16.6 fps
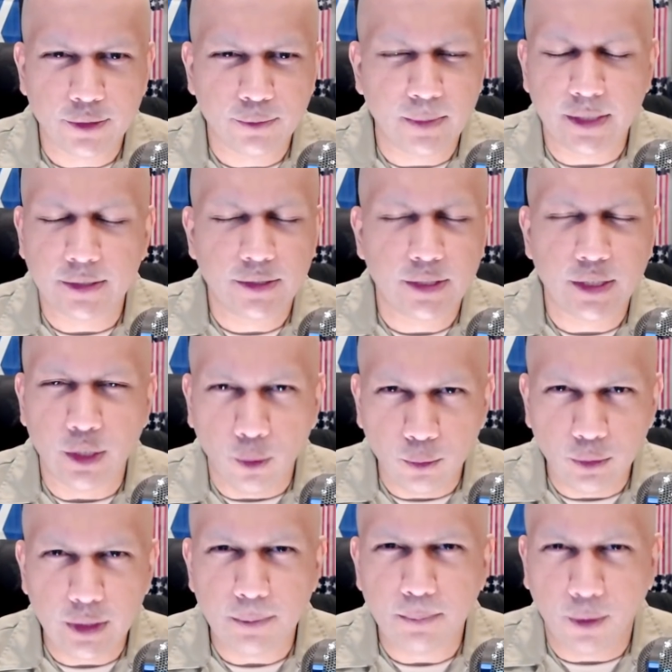because the
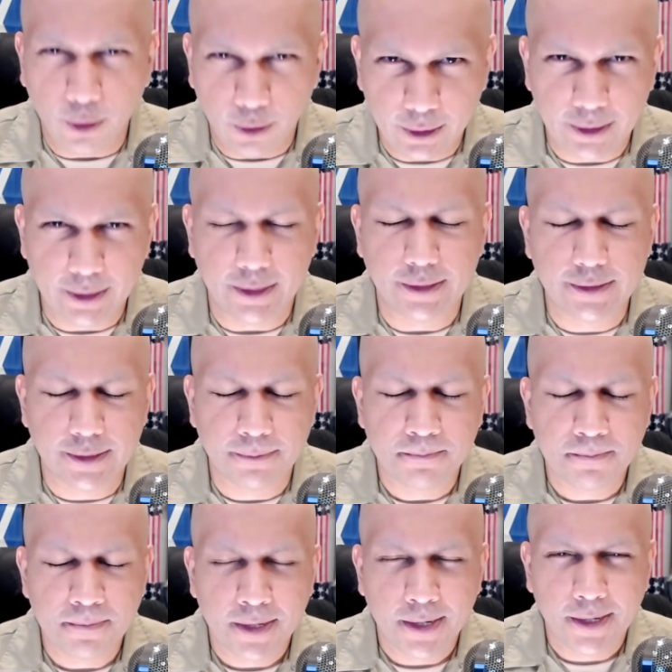only parties
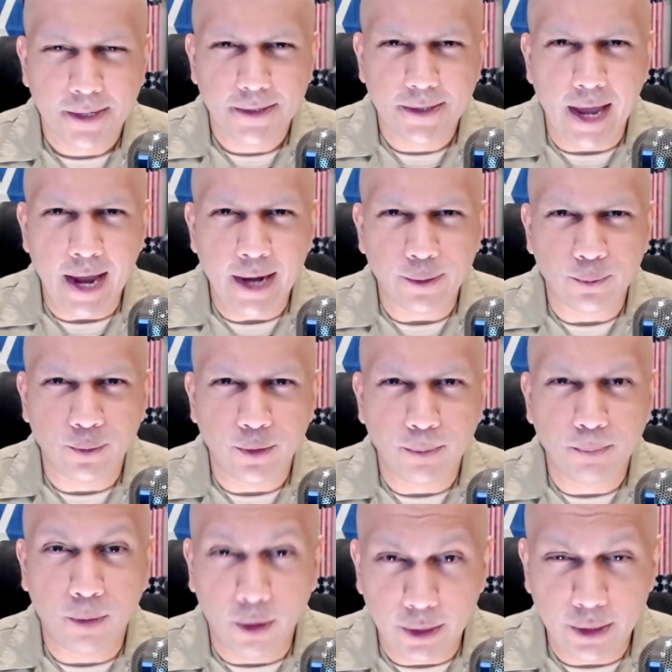that were